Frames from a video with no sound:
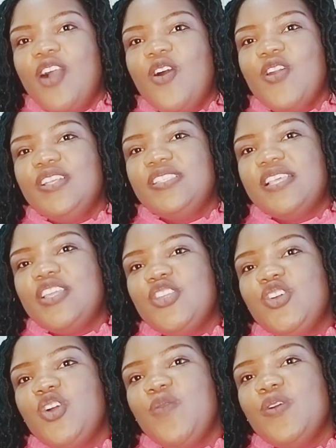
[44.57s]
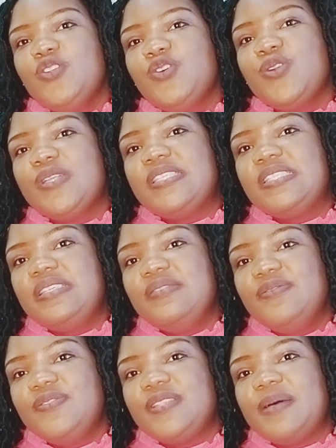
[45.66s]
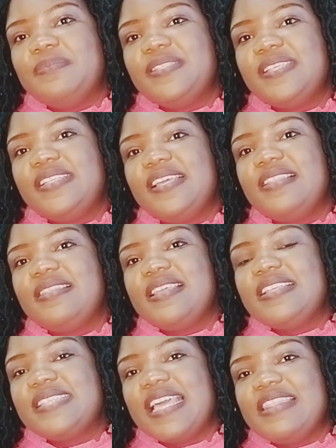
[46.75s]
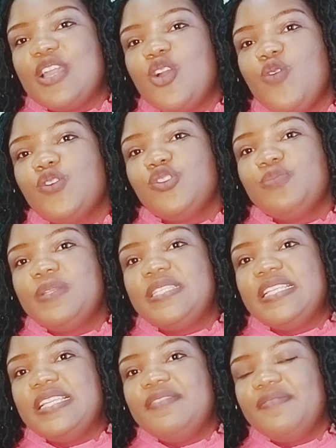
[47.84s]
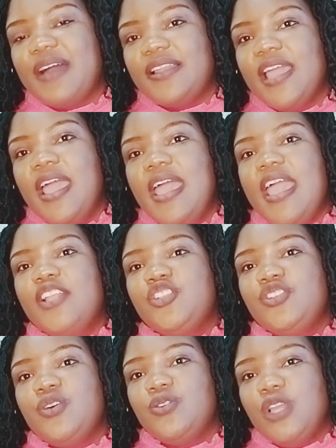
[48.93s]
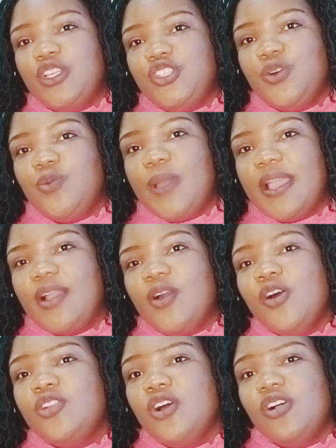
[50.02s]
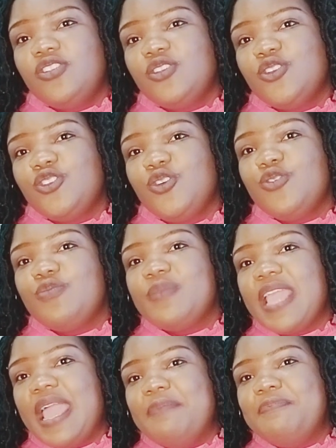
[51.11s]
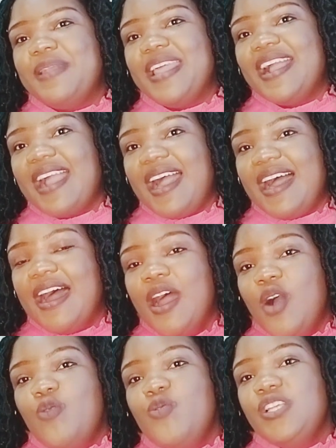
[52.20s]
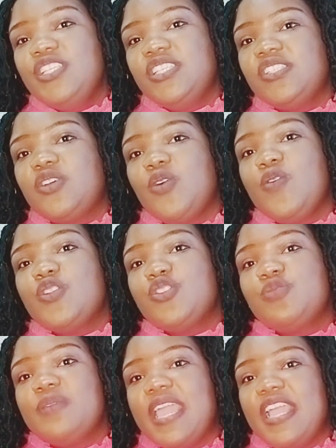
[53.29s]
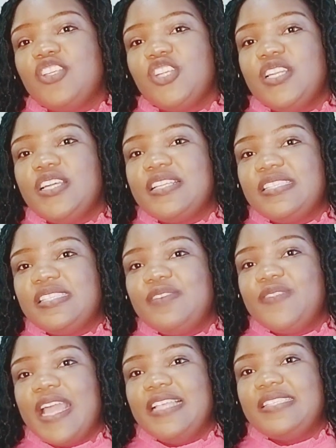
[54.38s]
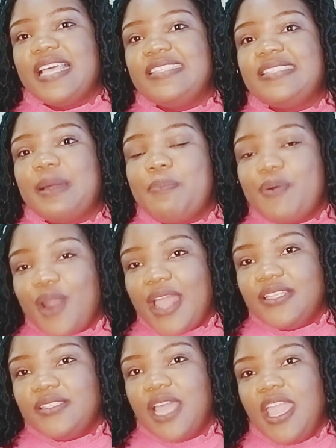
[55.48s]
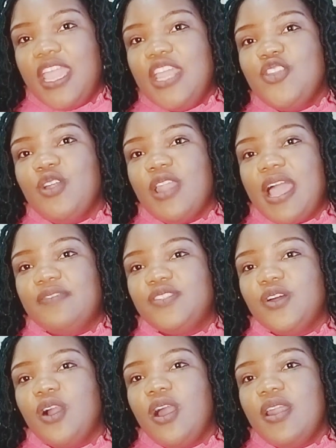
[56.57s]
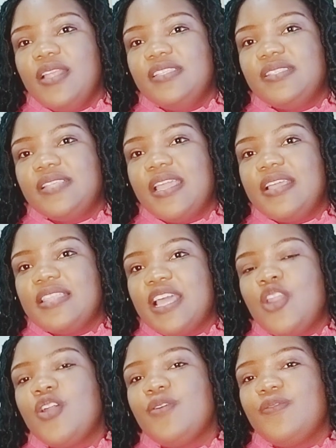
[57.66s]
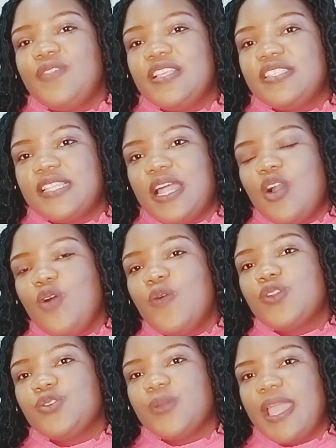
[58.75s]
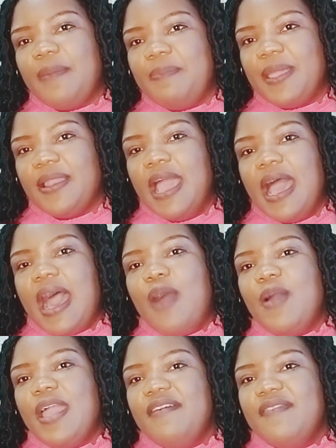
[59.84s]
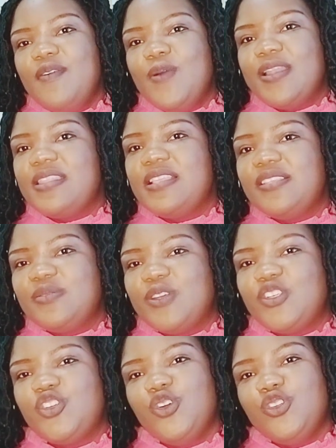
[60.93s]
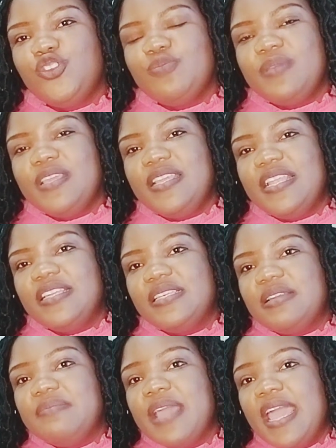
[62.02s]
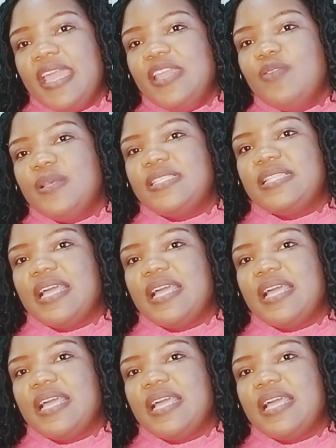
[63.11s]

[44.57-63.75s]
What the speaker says: God is saying you're going to receive some certain things and they're going to be delivered at your work. God also showed me a black car which is going to be actually received as a surprise in your life. So God is saying there are a lot of things that are going to happen. However, when this was shown to me in a dream, it was